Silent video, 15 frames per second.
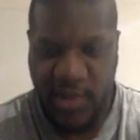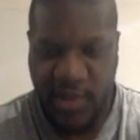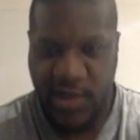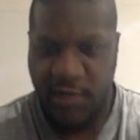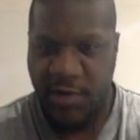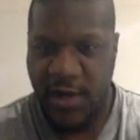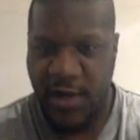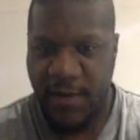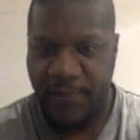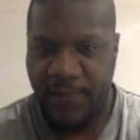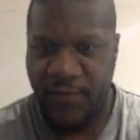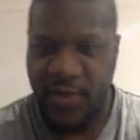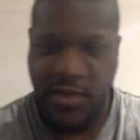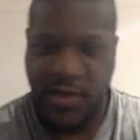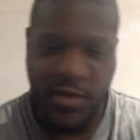So I'm um,
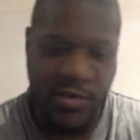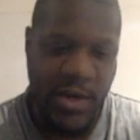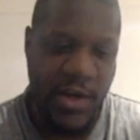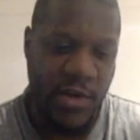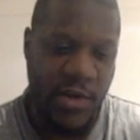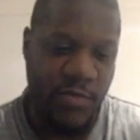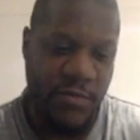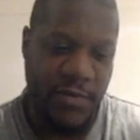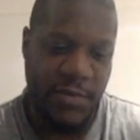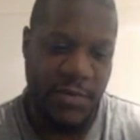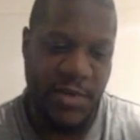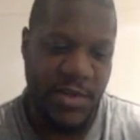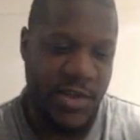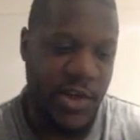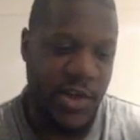just going to crack on with it
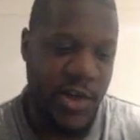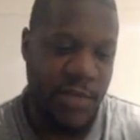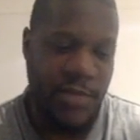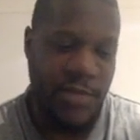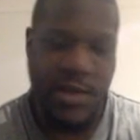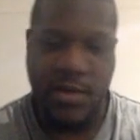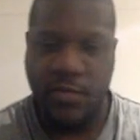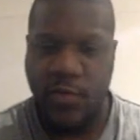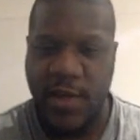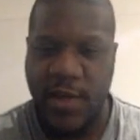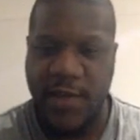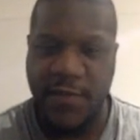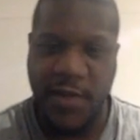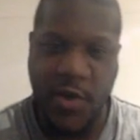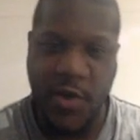because time
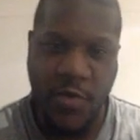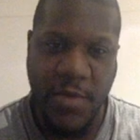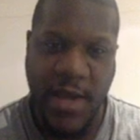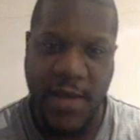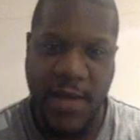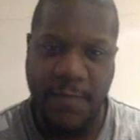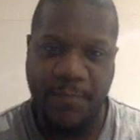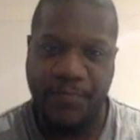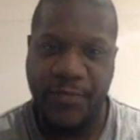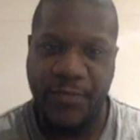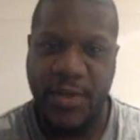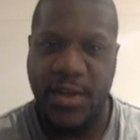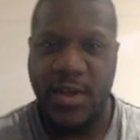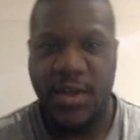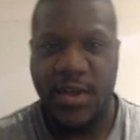waits for no man.
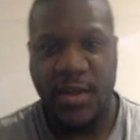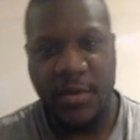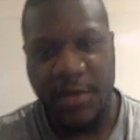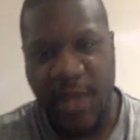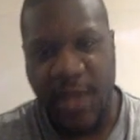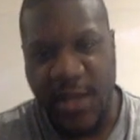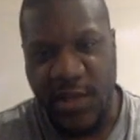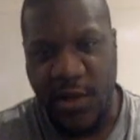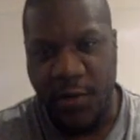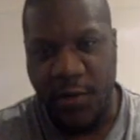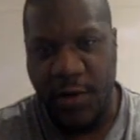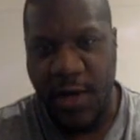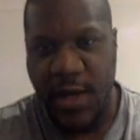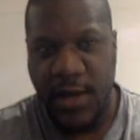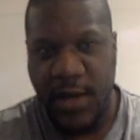Okay, so
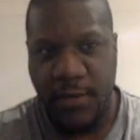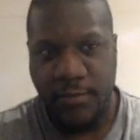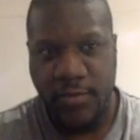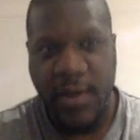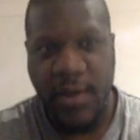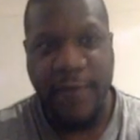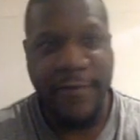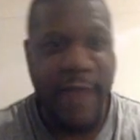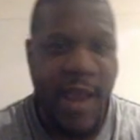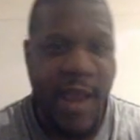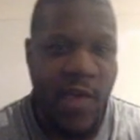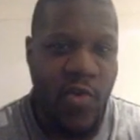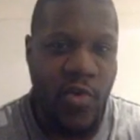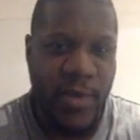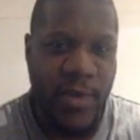uh, Fair
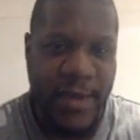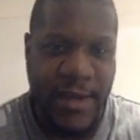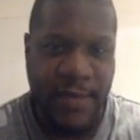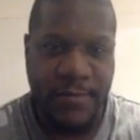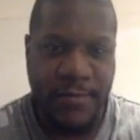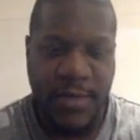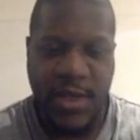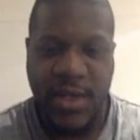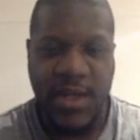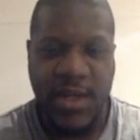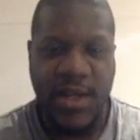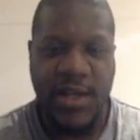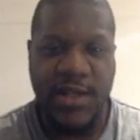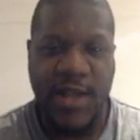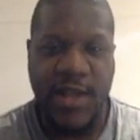Orca
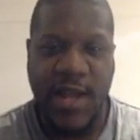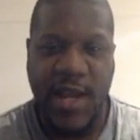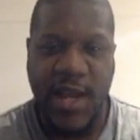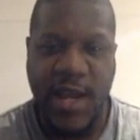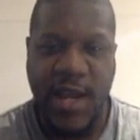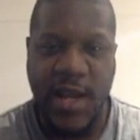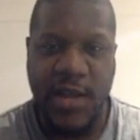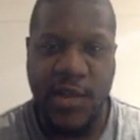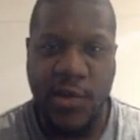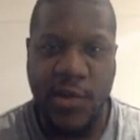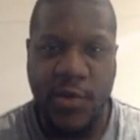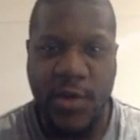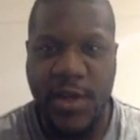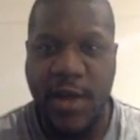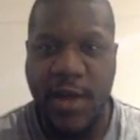is a
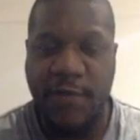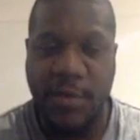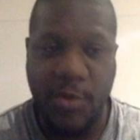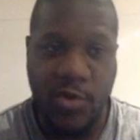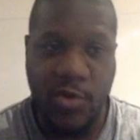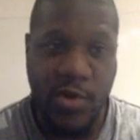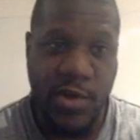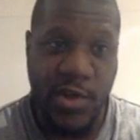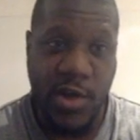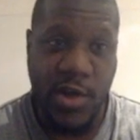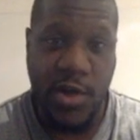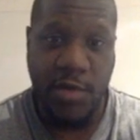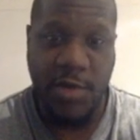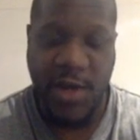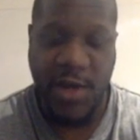token that I've come across
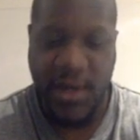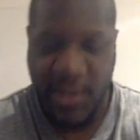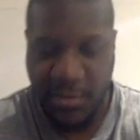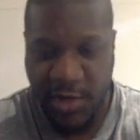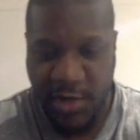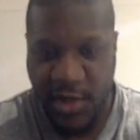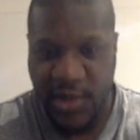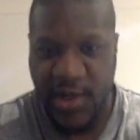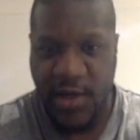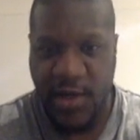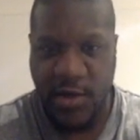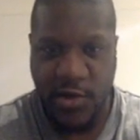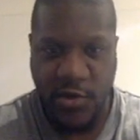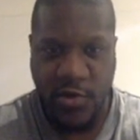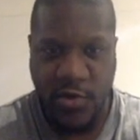on the Binance Smart Chain
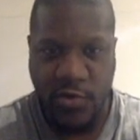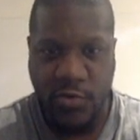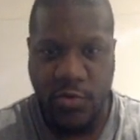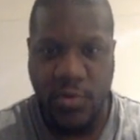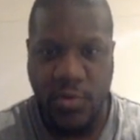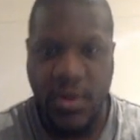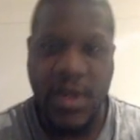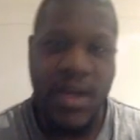as usual.